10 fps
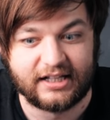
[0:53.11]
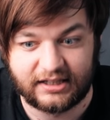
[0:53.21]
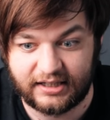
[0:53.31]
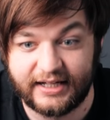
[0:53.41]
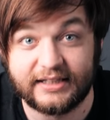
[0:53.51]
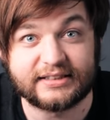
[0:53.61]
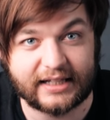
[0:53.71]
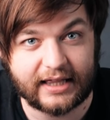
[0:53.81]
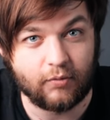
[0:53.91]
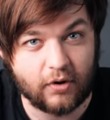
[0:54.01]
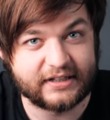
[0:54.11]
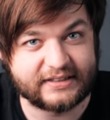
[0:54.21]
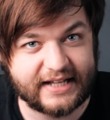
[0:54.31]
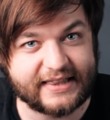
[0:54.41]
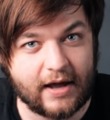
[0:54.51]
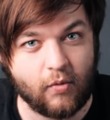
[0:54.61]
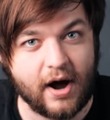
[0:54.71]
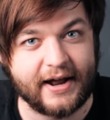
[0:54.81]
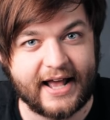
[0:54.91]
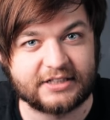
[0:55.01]
lens, like they want to get that
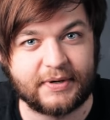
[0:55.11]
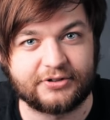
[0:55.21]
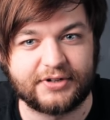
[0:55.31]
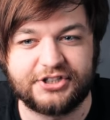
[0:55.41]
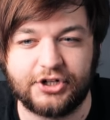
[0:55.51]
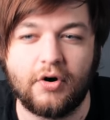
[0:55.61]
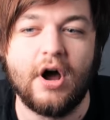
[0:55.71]
wide aspect ratio.